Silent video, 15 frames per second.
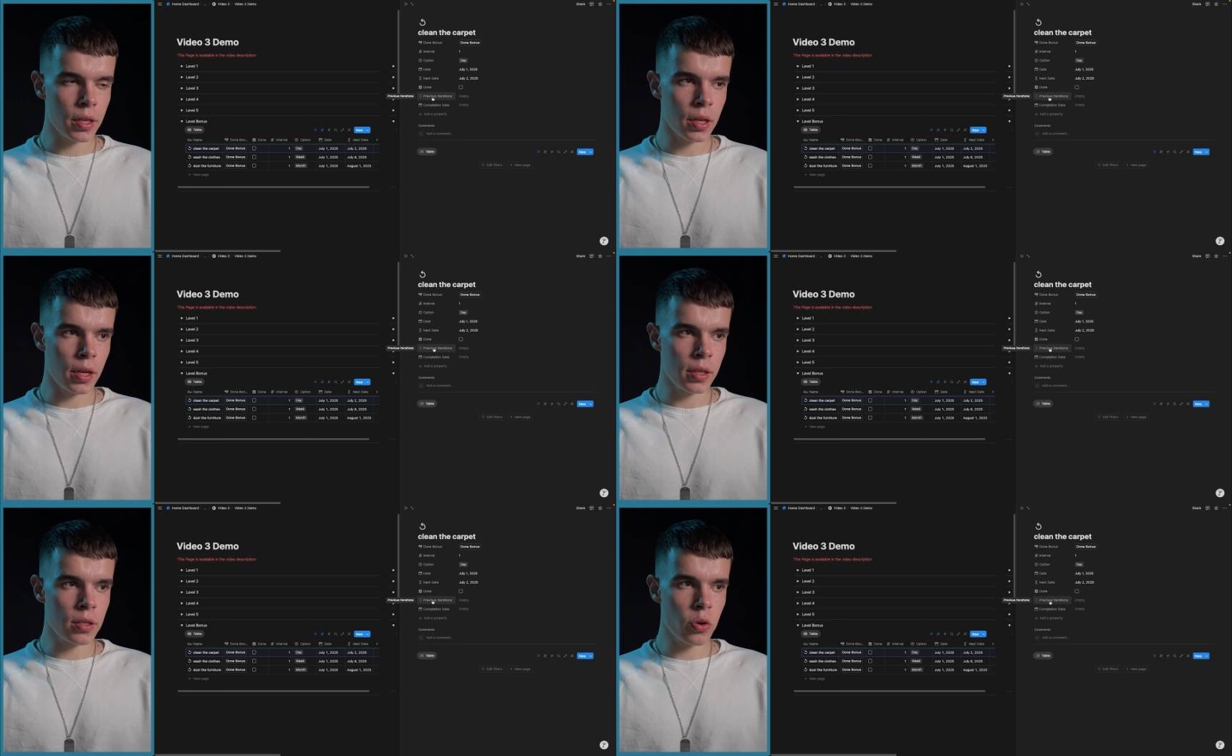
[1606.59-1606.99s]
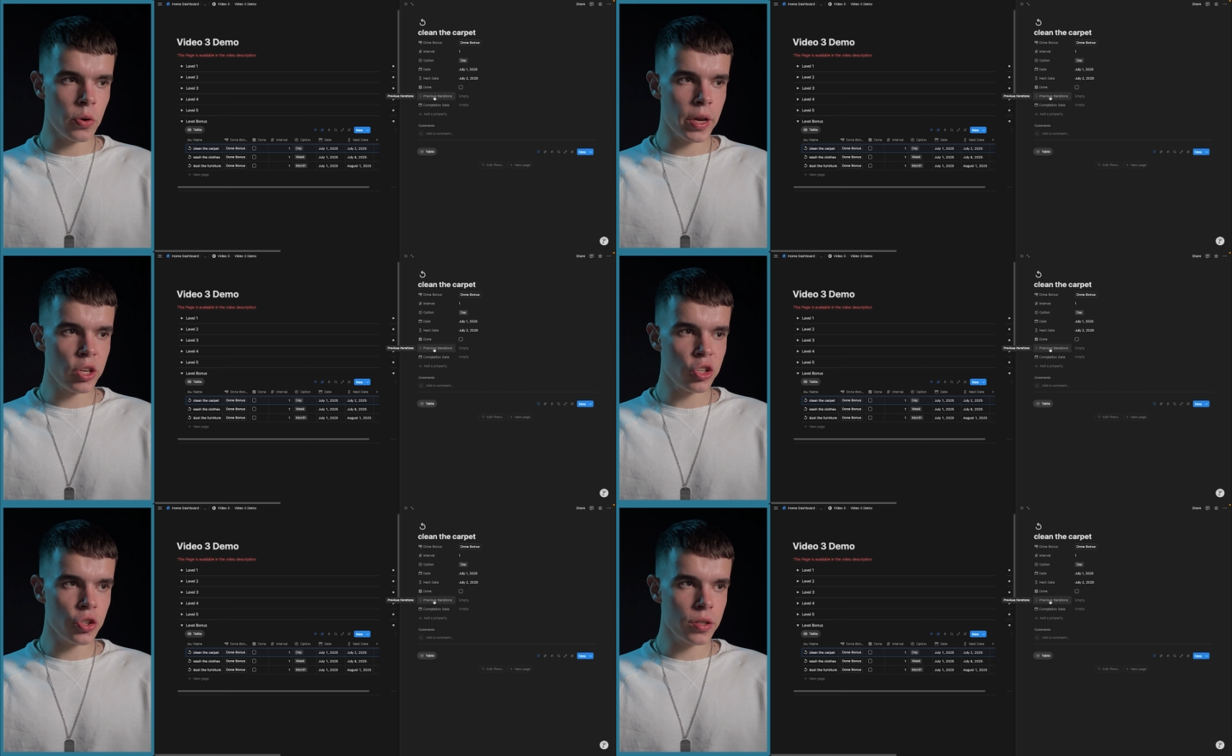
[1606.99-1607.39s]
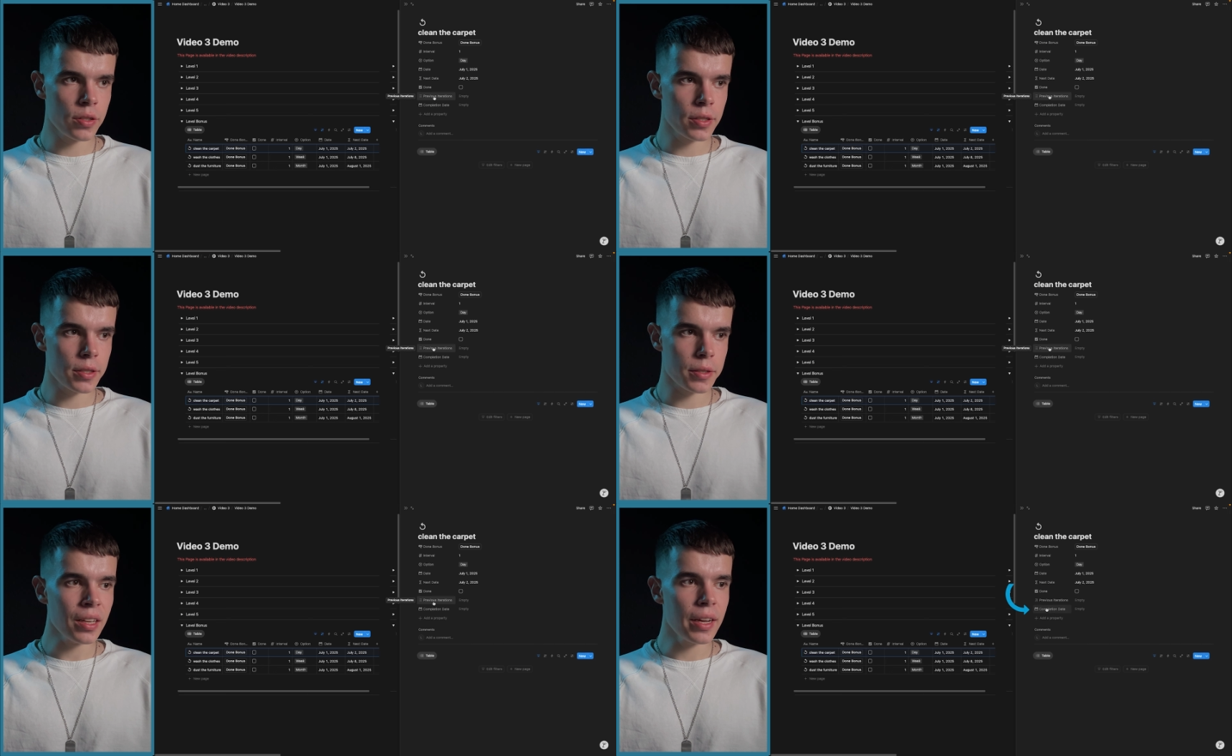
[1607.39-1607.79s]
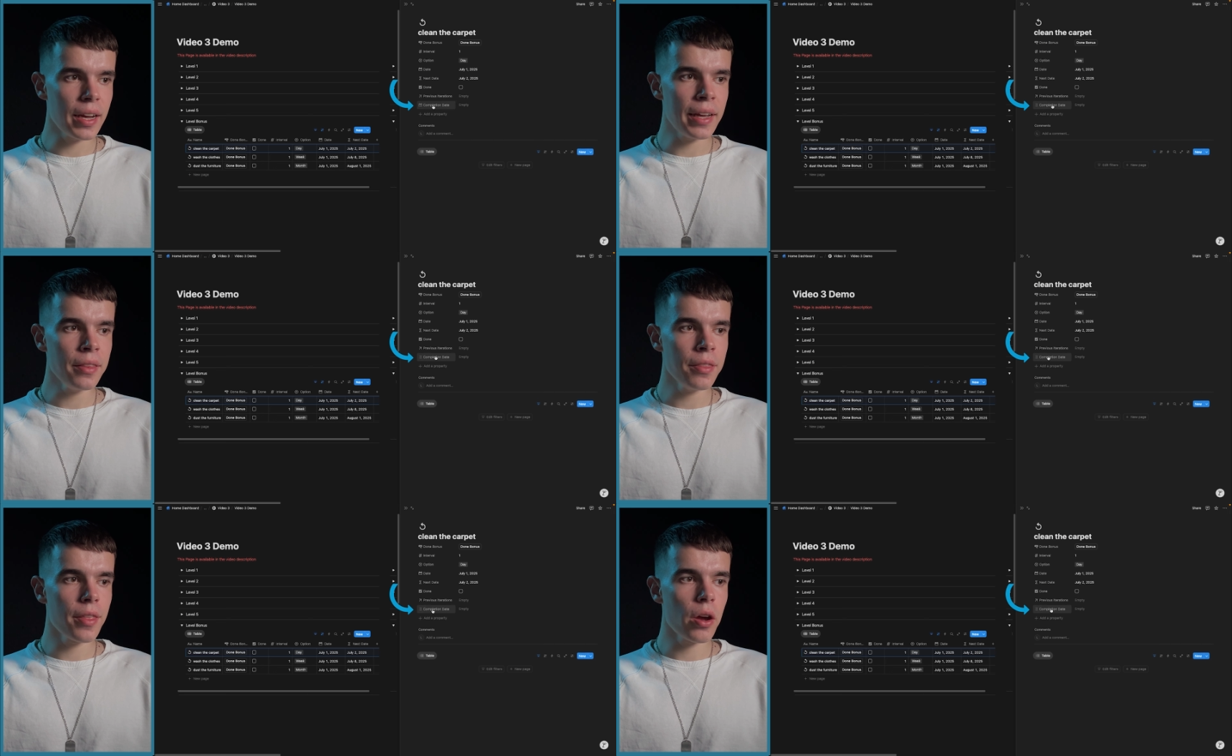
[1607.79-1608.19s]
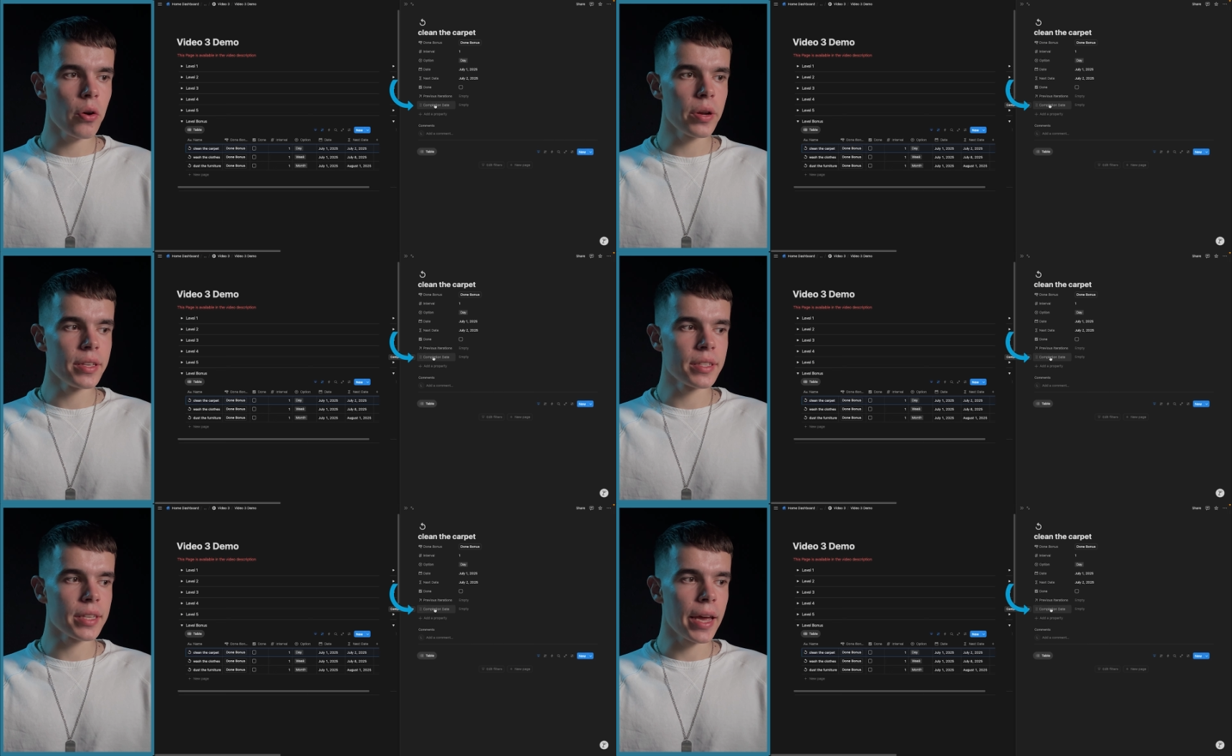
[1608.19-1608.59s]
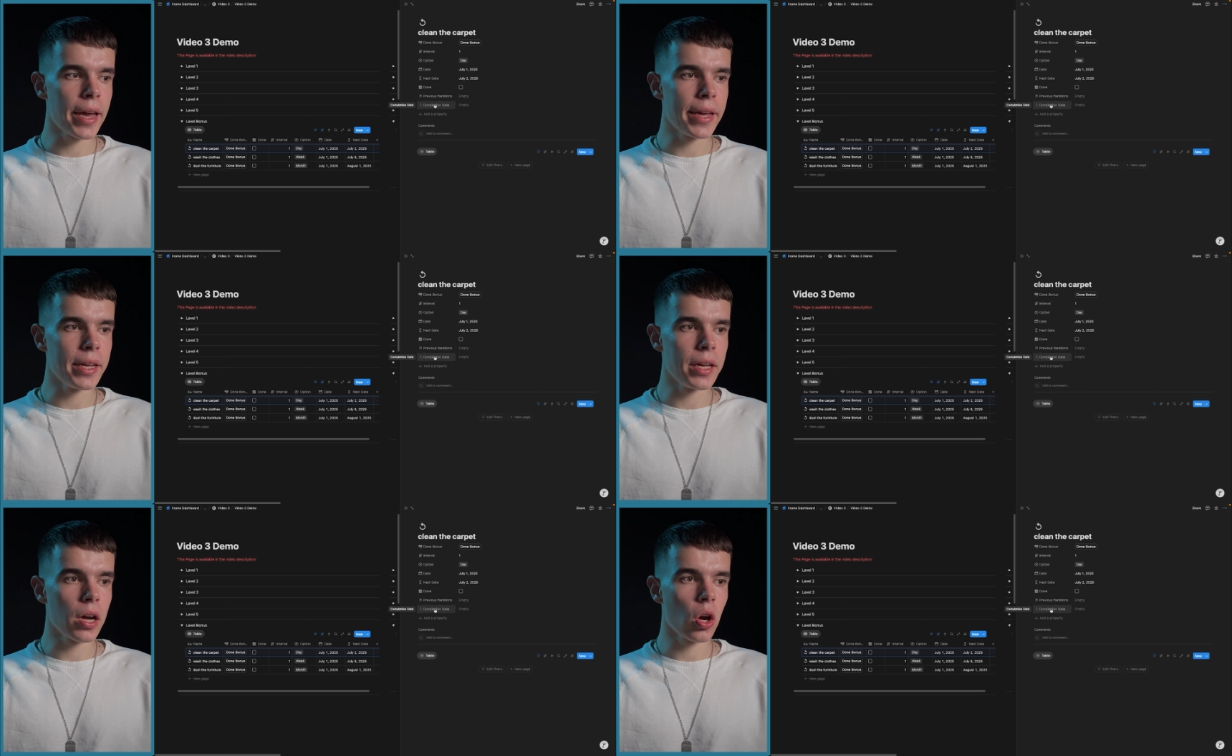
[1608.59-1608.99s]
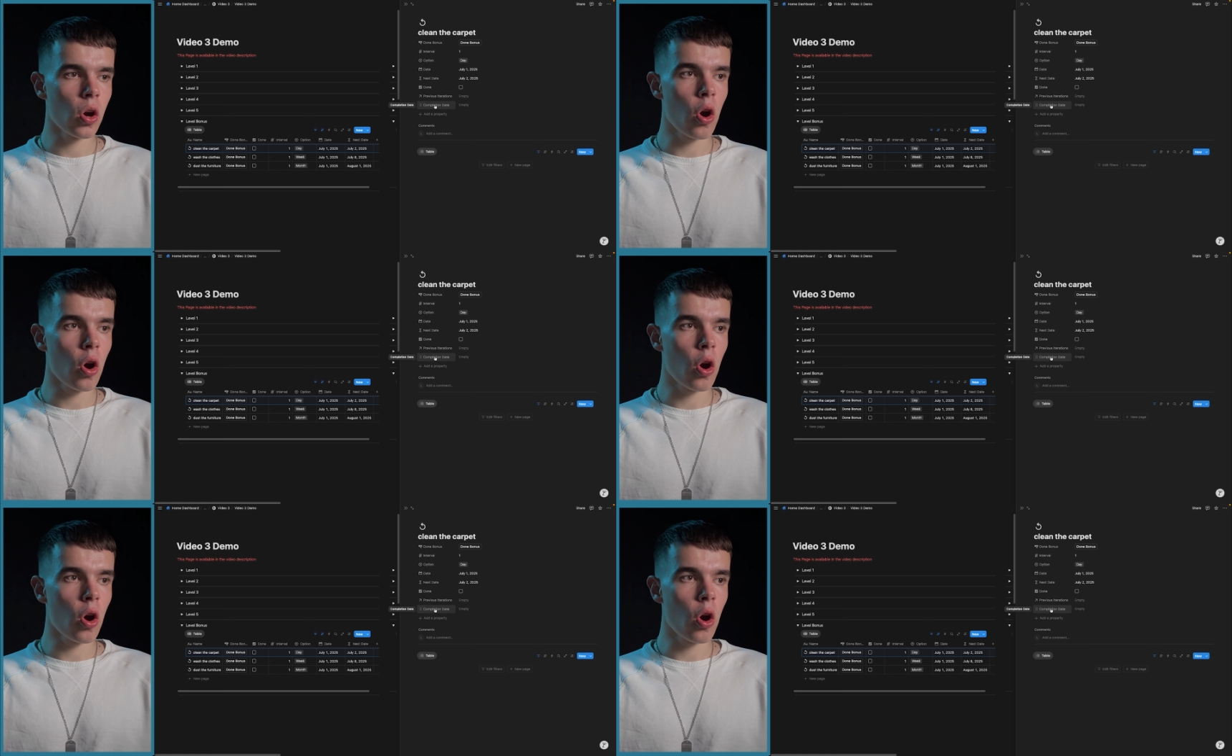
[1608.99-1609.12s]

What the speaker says: iterations and there is a